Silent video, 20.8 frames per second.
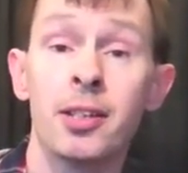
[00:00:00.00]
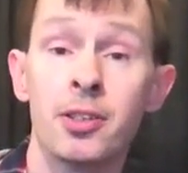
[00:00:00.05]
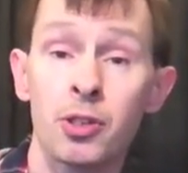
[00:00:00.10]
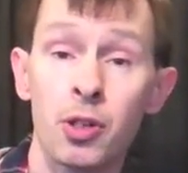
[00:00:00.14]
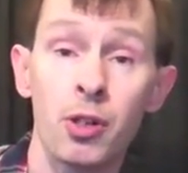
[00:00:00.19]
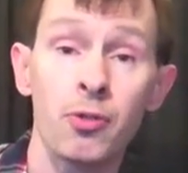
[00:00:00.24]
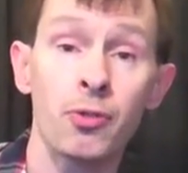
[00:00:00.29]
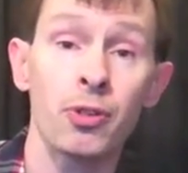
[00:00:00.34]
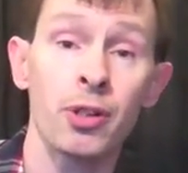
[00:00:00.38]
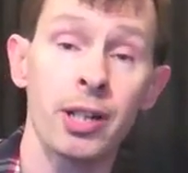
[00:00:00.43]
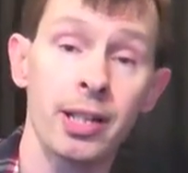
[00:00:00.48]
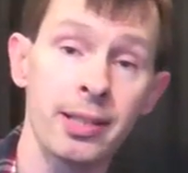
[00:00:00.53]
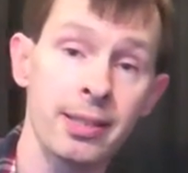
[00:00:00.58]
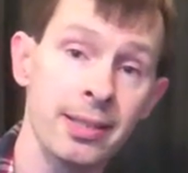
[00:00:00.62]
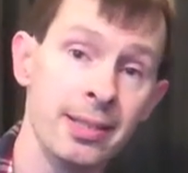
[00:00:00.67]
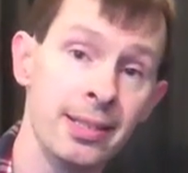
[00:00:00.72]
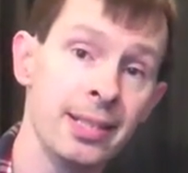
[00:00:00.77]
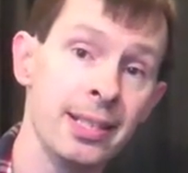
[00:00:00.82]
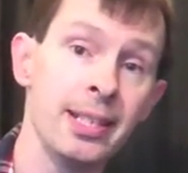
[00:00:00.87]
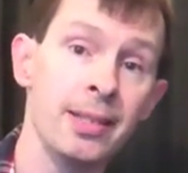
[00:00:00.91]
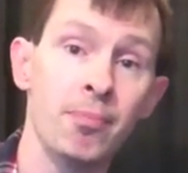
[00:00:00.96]
It's over a
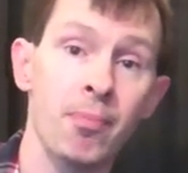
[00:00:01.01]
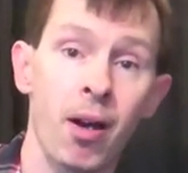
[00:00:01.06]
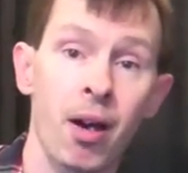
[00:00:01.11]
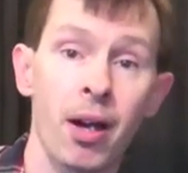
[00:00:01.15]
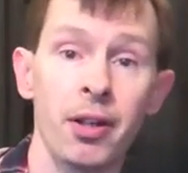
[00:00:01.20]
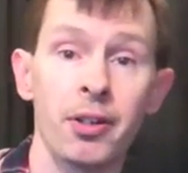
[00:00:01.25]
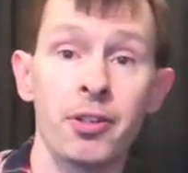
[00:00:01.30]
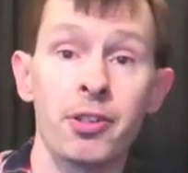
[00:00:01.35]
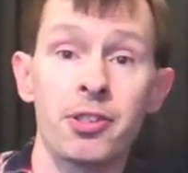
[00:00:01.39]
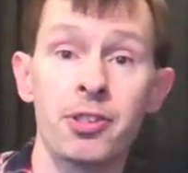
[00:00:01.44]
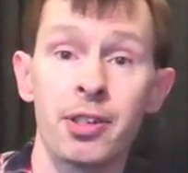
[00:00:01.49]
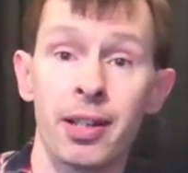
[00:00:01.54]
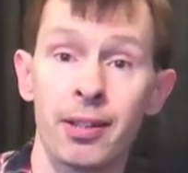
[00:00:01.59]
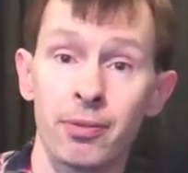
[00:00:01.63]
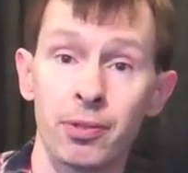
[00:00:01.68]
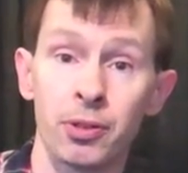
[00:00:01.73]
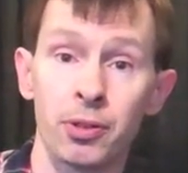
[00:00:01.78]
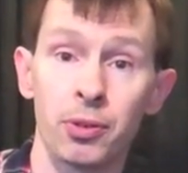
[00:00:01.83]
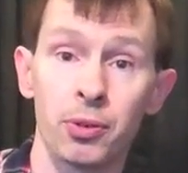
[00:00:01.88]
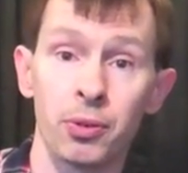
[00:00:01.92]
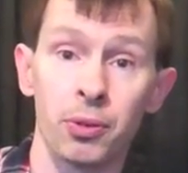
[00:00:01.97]
D minor
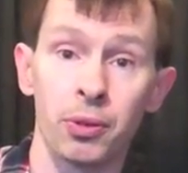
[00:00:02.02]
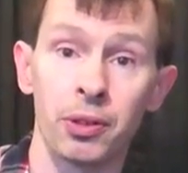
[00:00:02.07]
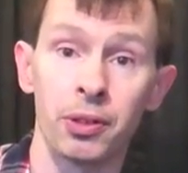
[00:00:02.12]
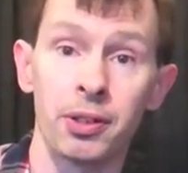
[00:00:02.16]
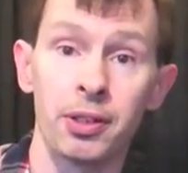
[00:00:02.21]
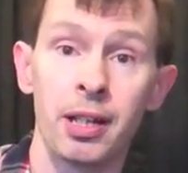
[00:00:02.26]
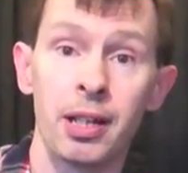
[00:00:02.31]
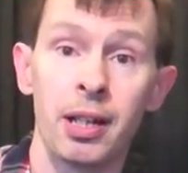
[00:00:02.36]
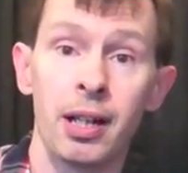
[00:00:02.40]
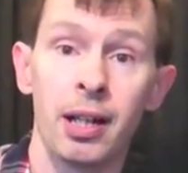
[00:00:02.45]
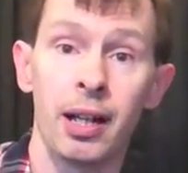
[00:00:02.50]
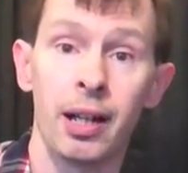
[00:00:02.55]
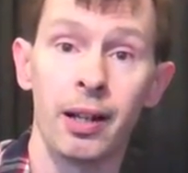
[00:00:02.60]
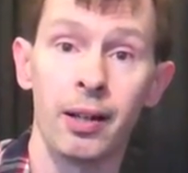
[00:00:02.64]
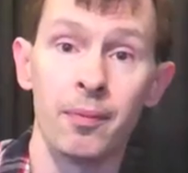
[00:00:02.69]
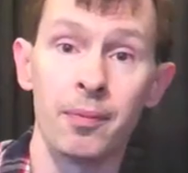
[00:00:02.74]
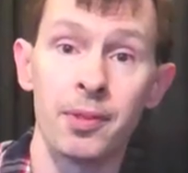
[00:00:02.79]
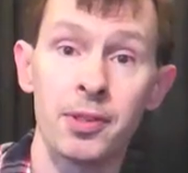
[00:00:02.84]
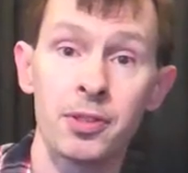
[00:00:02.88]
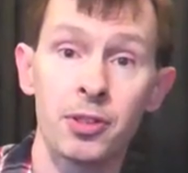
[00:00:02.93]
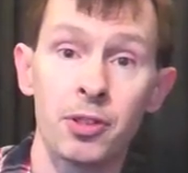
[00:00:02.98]
7 chord.
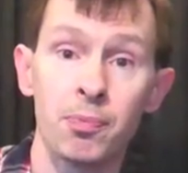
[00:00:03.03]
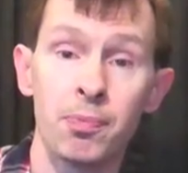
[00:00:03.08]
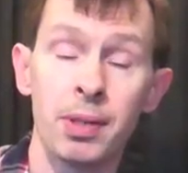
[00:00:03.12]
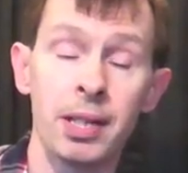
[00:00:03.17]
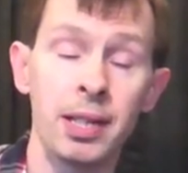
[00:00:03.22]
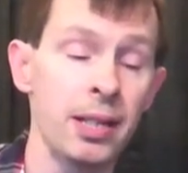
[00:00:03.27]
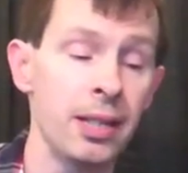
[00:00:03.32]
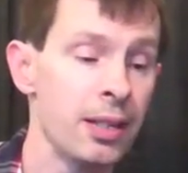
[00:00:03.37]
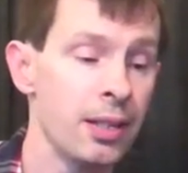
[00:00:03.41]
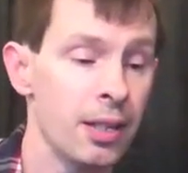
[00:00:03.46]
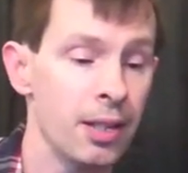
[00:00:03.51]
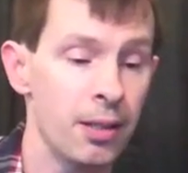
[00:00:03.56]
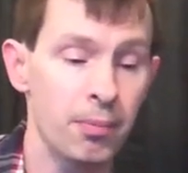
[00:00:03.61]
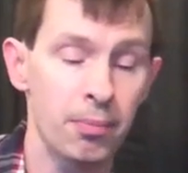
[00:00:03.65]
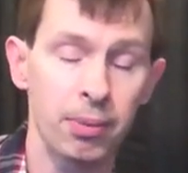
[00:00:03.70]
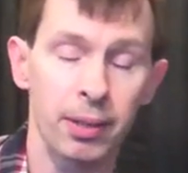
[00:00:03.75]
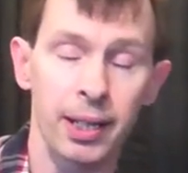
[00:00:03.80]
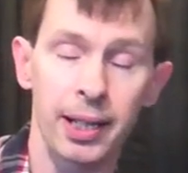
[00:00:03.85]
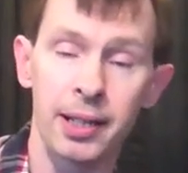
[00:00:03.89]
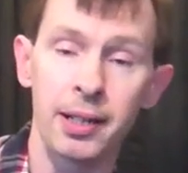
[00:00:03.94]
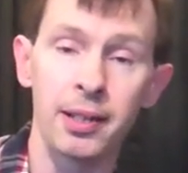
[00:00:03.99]
Um, this could be
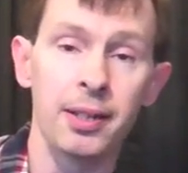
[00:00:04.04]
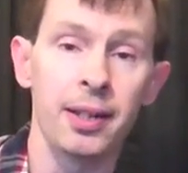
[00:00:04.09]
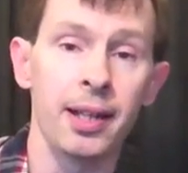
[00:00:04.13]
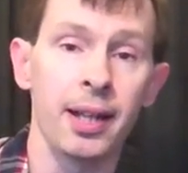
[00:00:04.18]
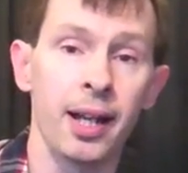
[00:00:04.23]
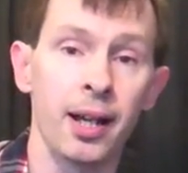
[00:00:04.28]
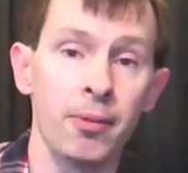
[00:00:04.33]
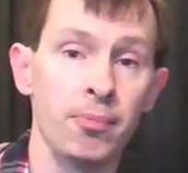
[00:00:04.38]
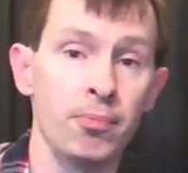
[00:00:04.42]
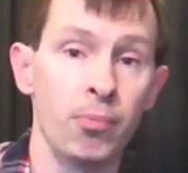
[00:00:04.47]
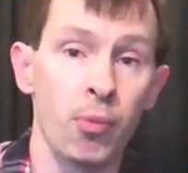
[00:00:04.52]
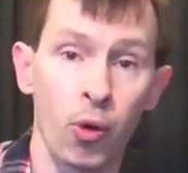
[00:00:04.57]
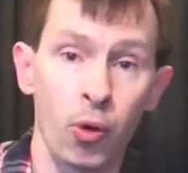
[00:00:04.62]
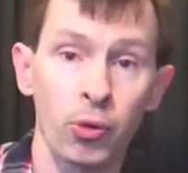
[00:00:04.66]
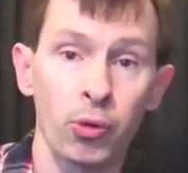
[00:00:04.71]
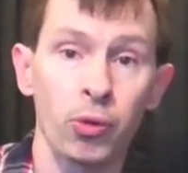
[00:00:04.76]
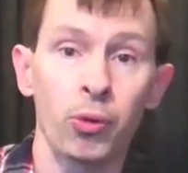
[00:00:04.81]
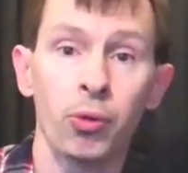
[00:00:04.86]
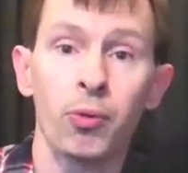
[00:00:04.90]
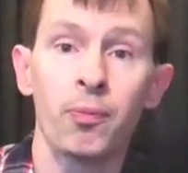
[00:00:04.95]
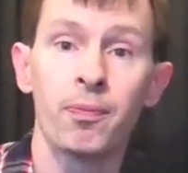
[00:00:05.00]
played in a, a
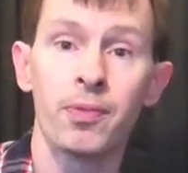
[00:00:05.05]
modal